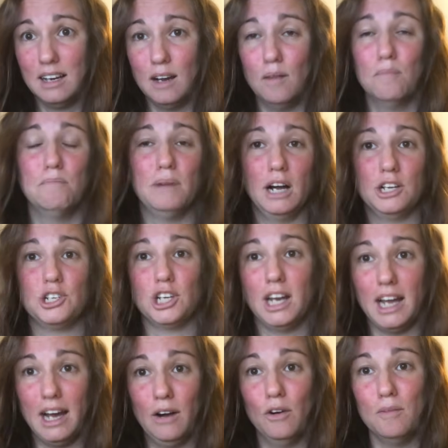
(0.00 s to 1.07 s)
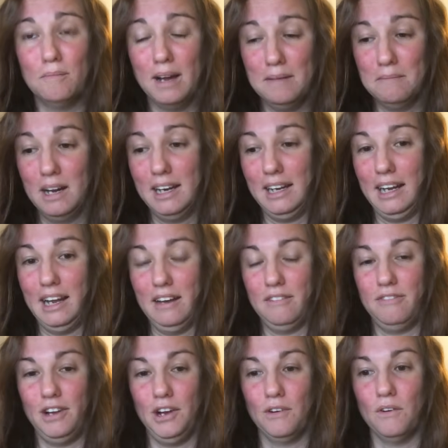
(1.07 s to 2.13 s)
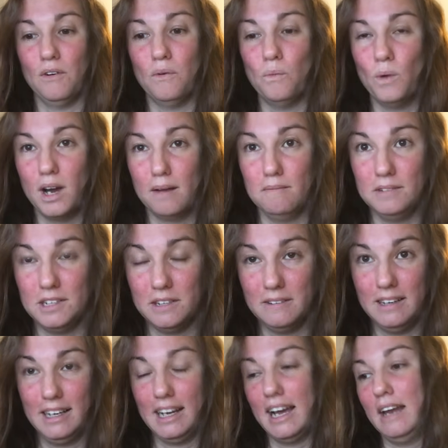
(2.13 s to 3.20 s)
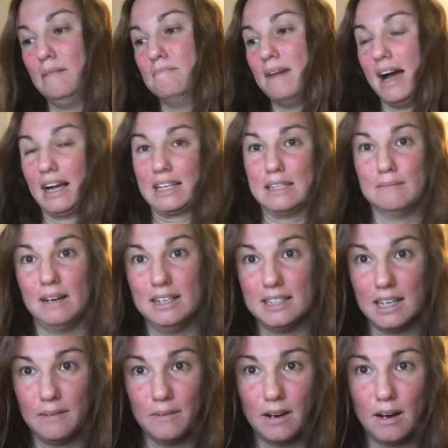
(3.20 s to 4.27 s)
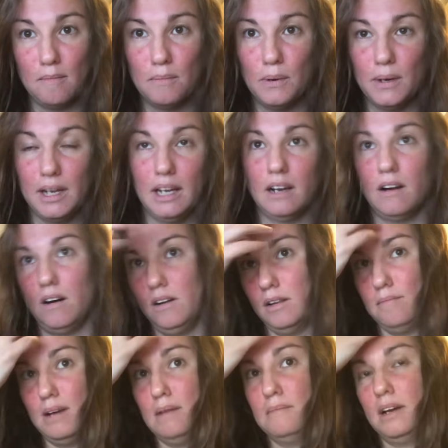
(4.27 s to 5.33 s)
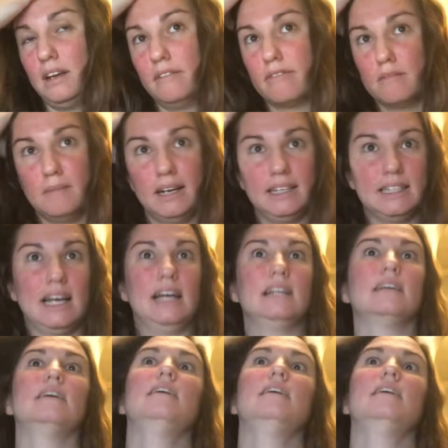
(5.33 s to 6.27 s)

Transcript: budget out my money and figure out what I'm doing and maximizing where I'm putting all of my money for my debt.